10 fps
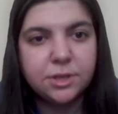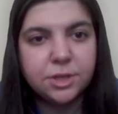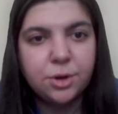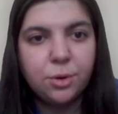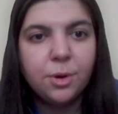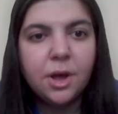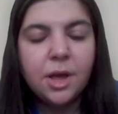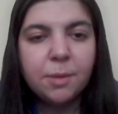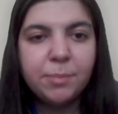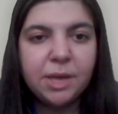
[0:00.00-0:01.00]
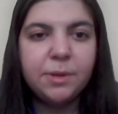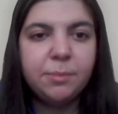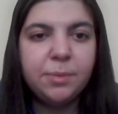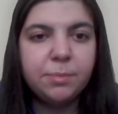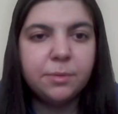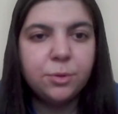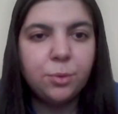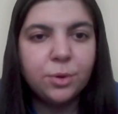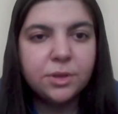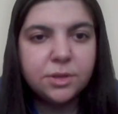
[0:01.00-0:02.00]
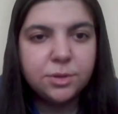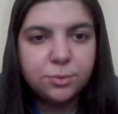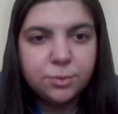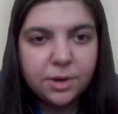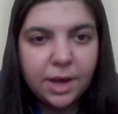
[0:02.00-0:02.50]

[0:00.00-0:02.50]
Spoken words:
So maybe people who want to